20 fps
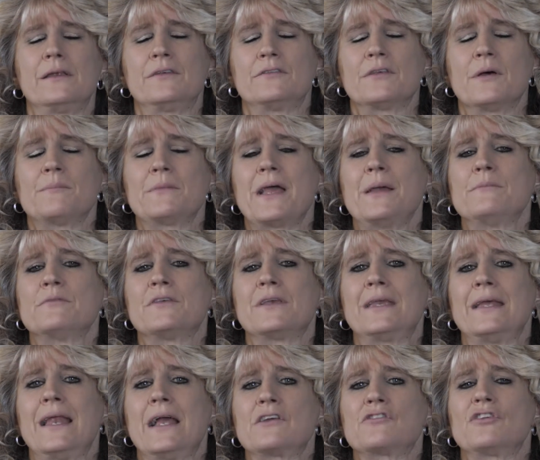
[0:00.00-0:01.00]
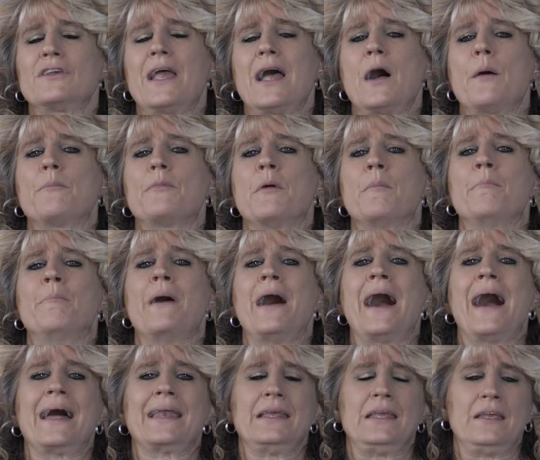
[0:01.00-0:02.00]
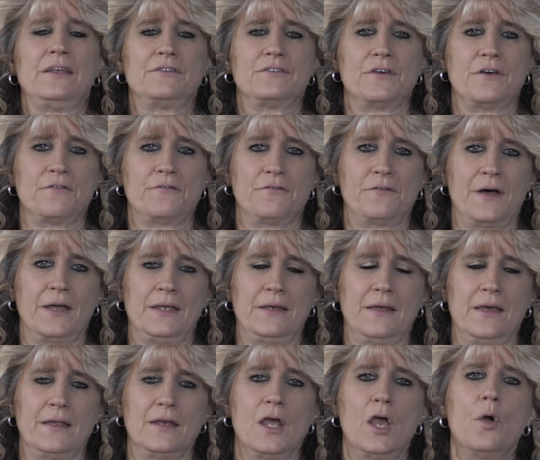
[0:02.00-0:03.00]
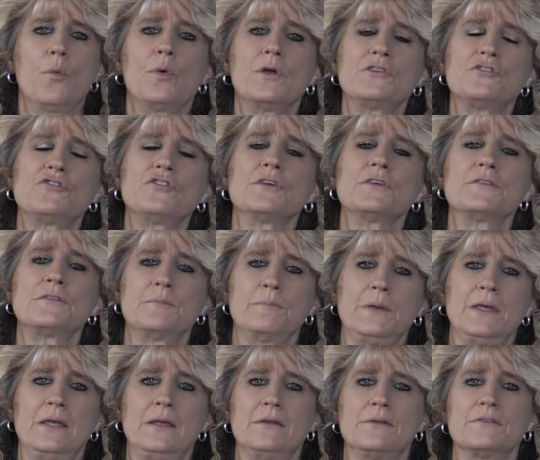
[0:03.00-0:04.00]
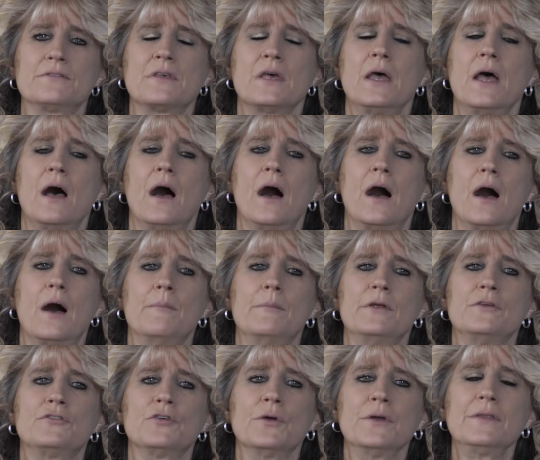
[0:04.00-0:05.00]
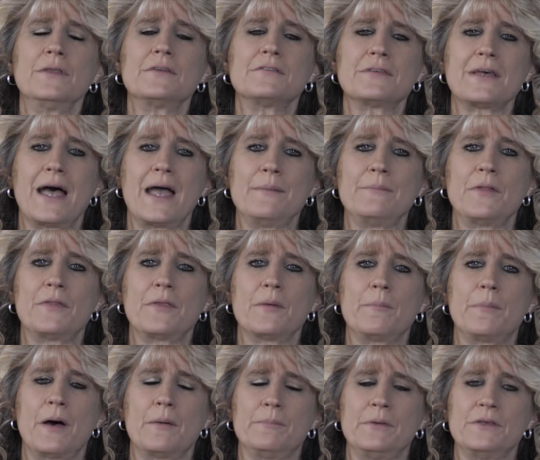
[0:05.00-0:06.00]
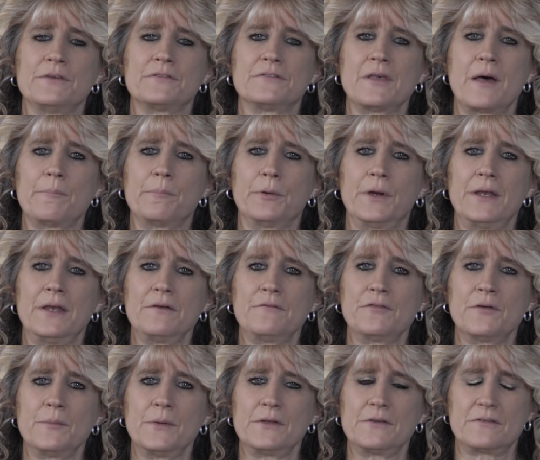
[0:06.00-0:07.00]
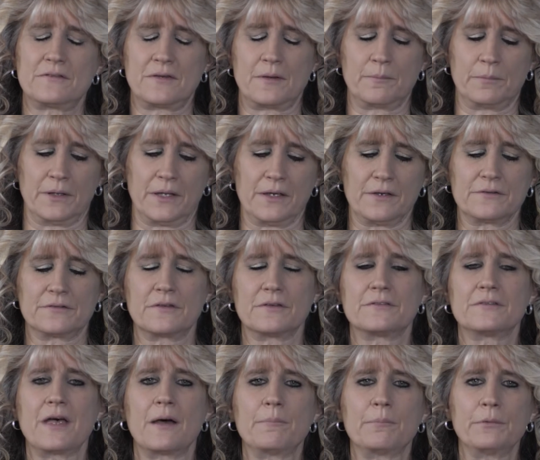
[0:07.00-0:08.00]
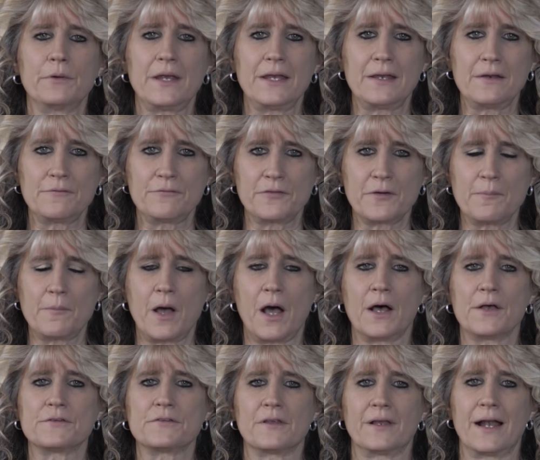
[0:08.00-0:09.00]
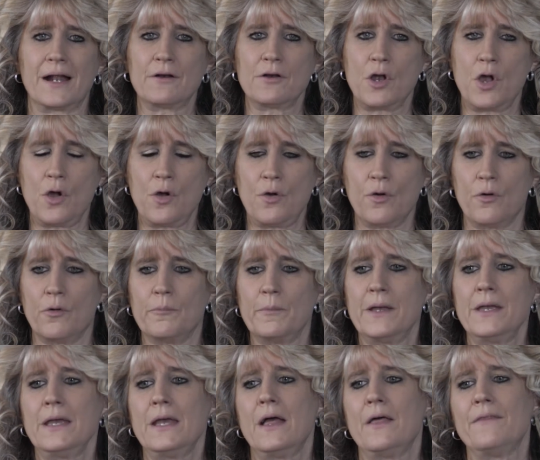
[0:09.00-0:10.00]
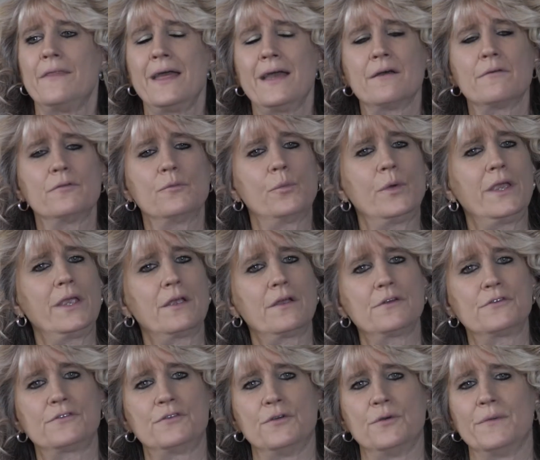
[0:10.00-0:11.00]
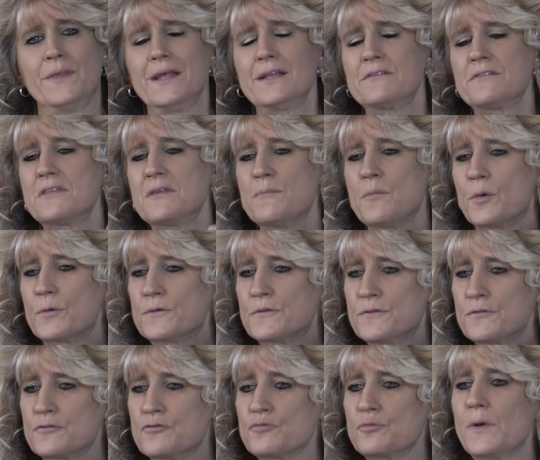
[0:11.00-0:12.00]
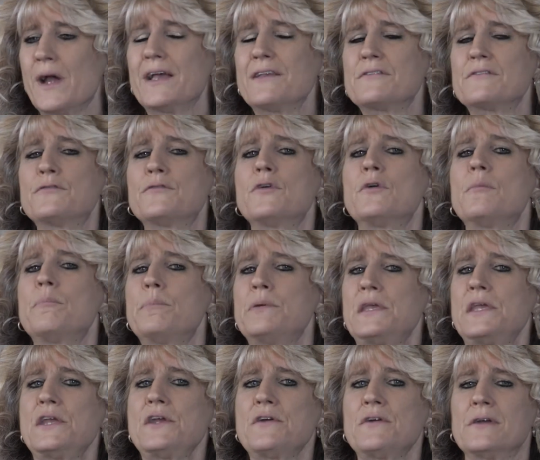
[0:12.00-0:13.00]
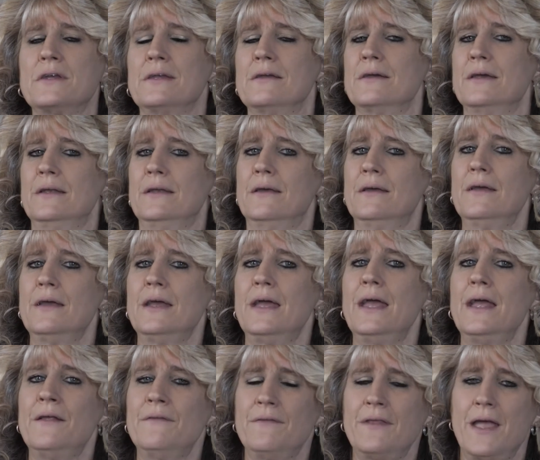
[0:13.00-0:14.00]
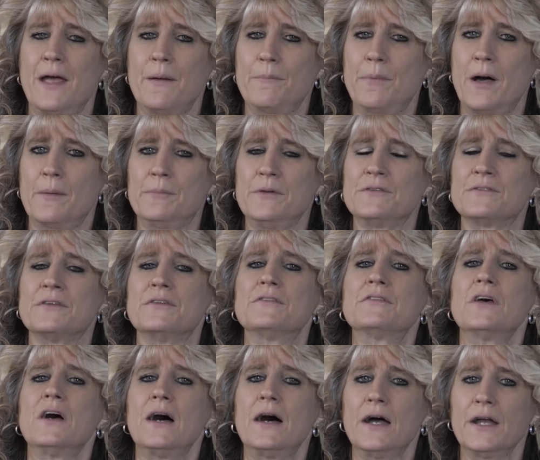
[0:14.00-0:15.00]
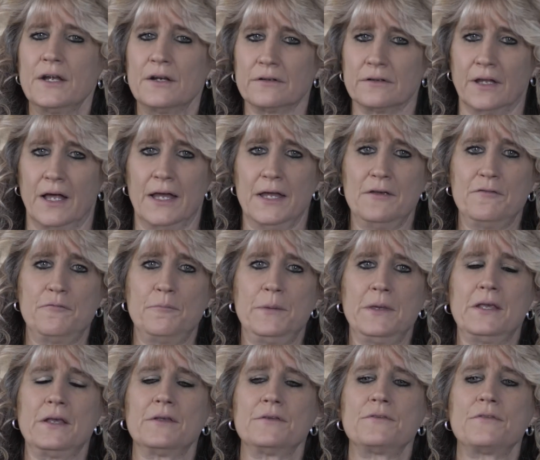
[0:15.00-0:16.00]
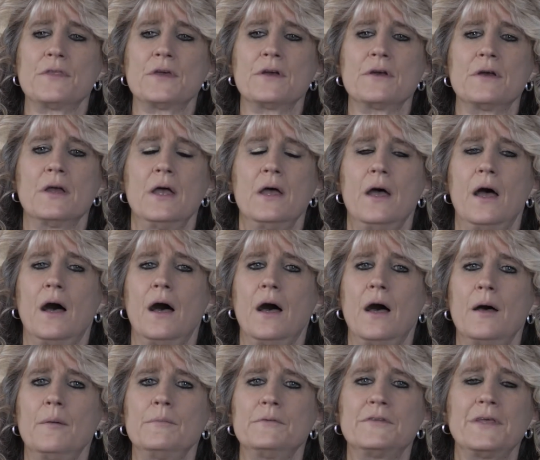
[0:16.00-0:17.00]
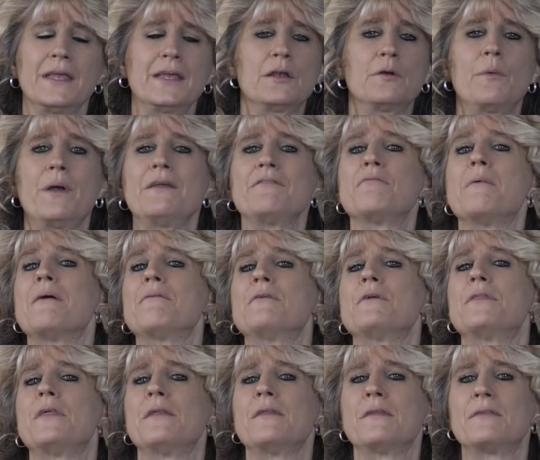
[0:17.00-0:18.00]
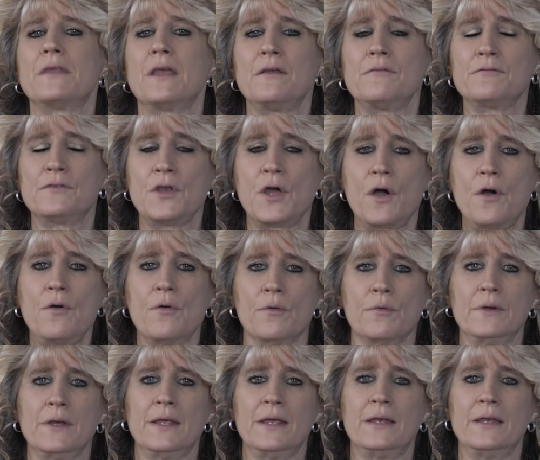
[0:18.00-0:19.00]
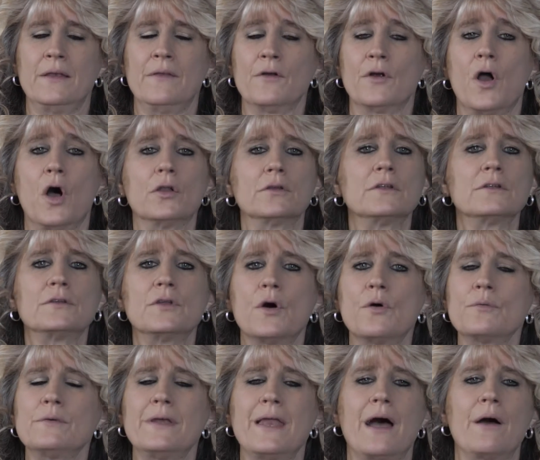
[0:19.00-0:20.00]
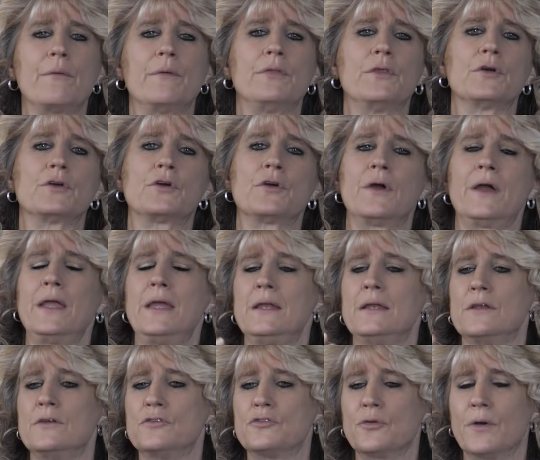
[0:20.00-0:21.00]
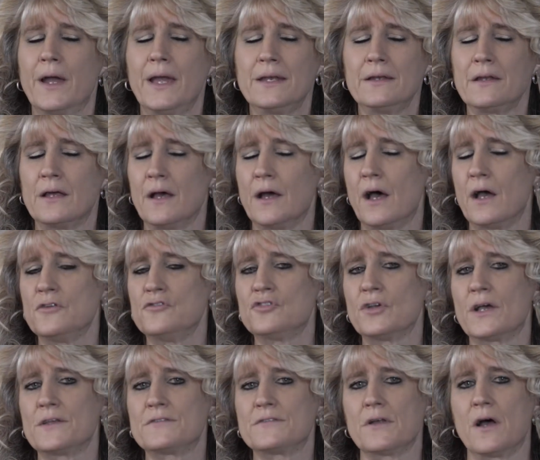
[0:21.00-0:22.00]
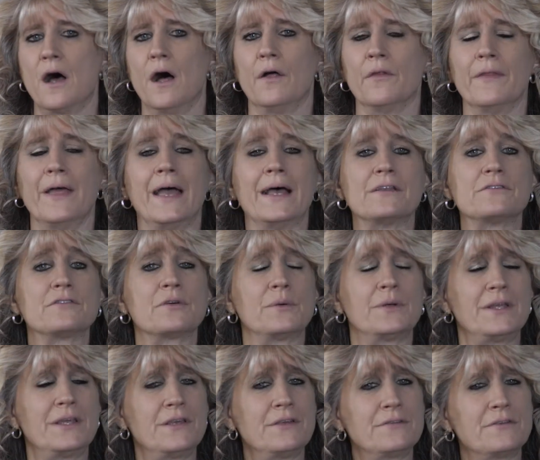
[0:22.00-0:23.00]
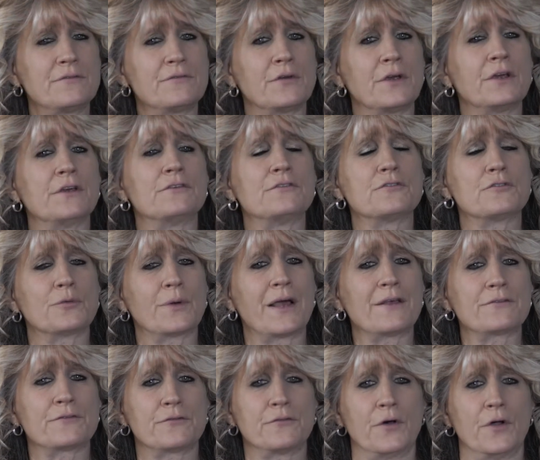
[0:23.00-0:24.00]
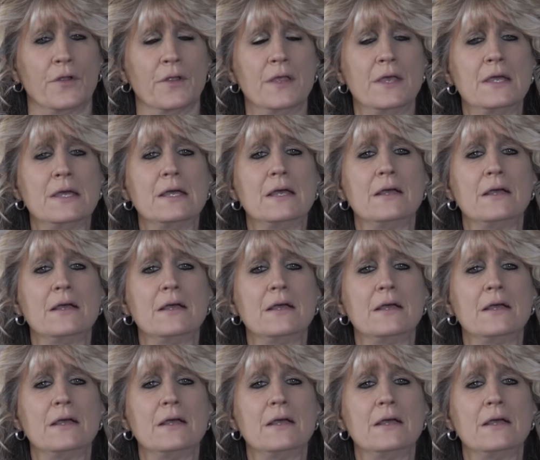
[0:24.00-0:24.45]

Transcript: sometimes it can actually help the body to fight it, which just means during the time that the puppy is separated from its siblings, separated from us in our home, that week or two, that's the most stressful period in that puppy's entire life, because they're taken away from everything that they've known, and they're all alone now in their crate and trying to adjust to all that. So it is a very stressful